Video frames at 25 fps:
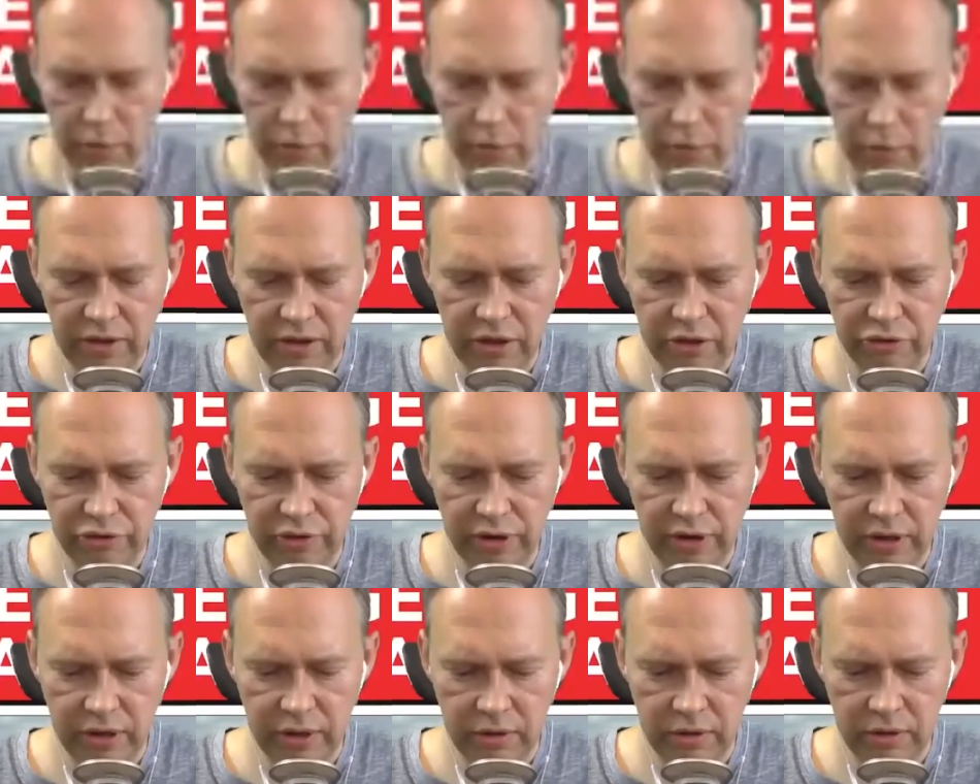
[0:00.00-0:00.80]
that you
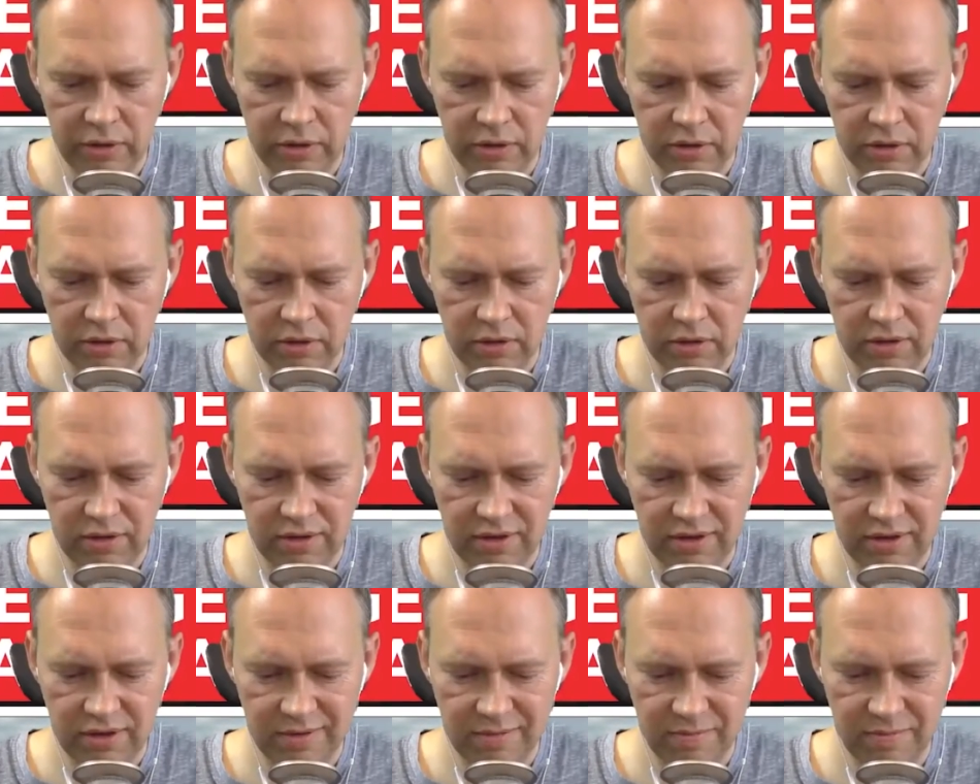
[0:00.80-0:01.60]
try and
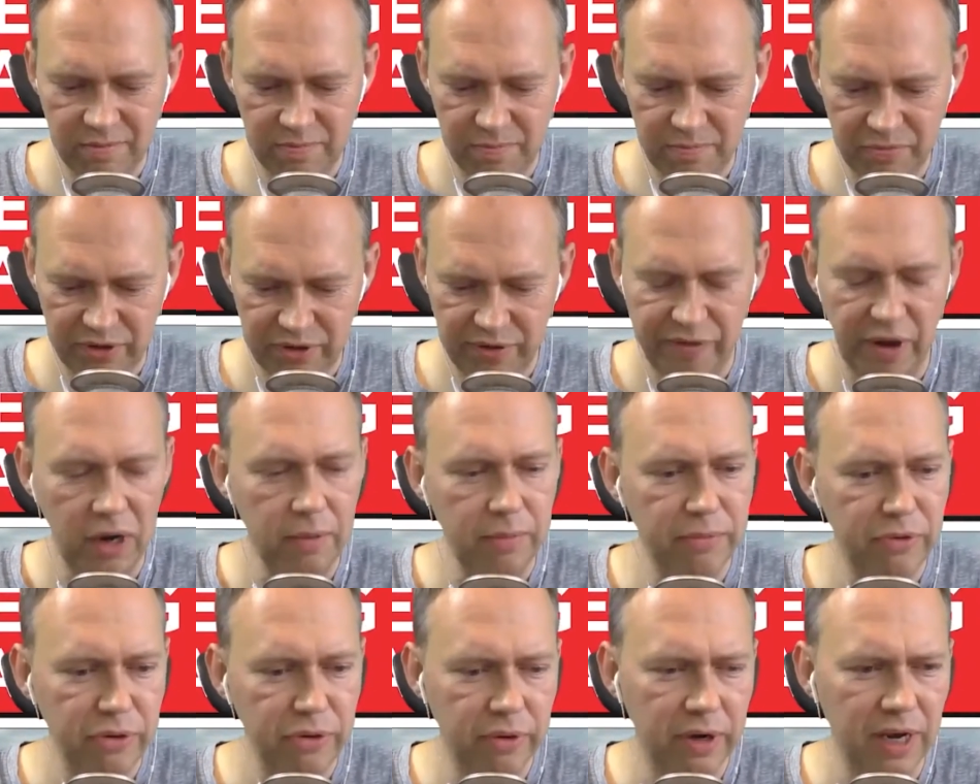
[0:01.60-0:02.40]

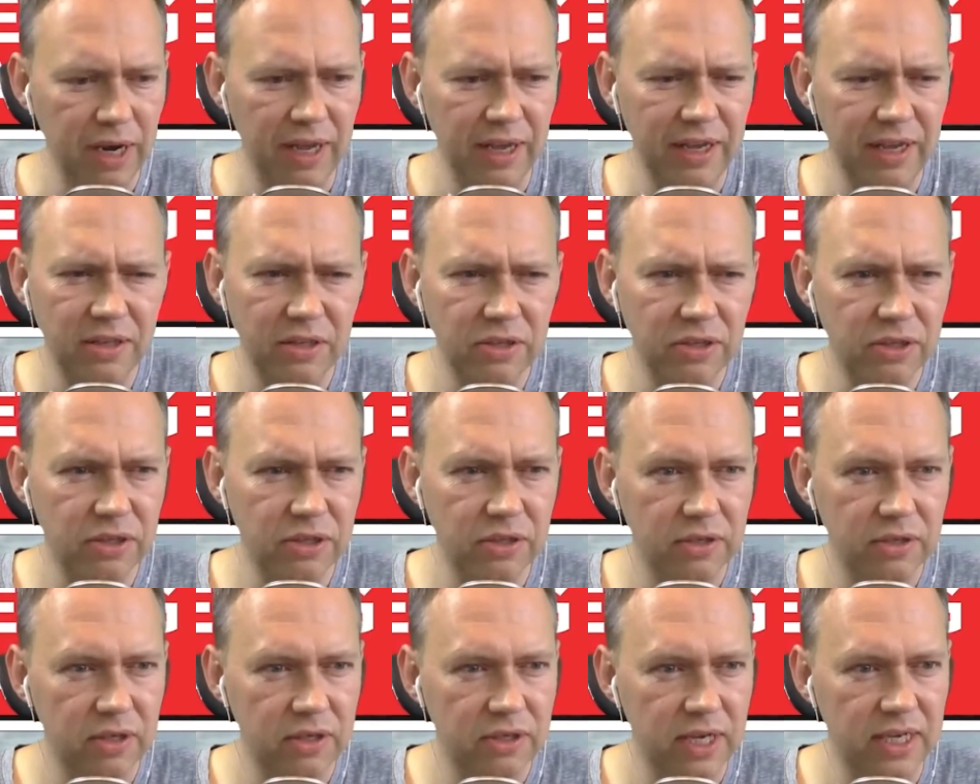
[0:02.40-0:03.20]
develop new clients?
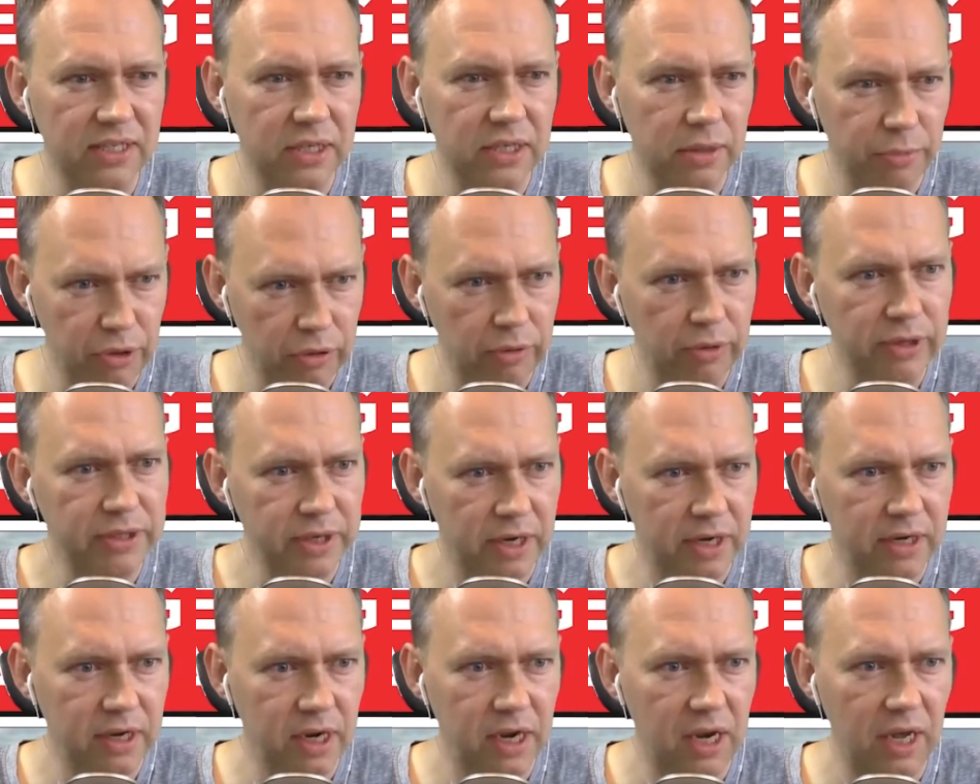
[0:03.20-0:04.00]
Is that someone who is
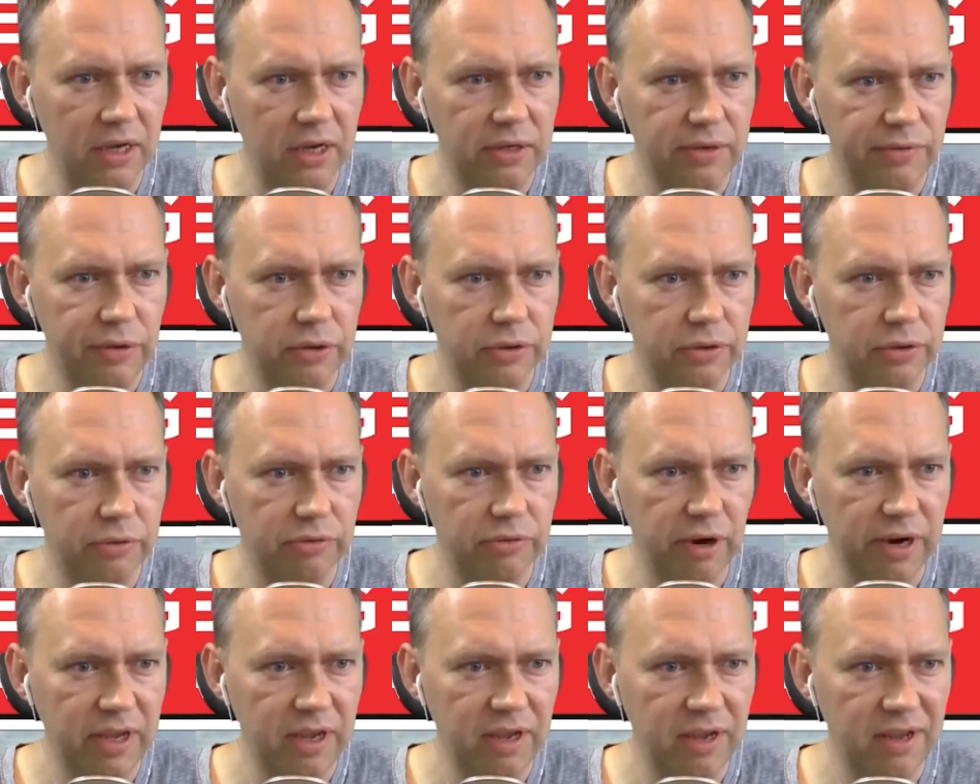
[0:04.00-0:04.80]
a client of yours
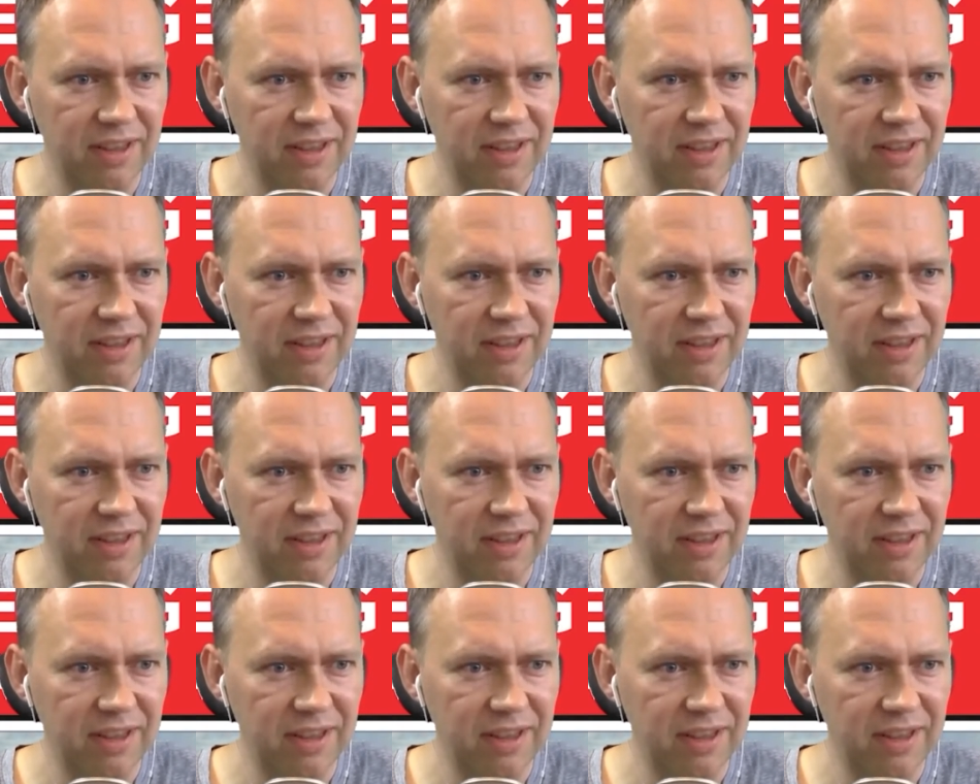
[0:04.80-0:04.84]
already?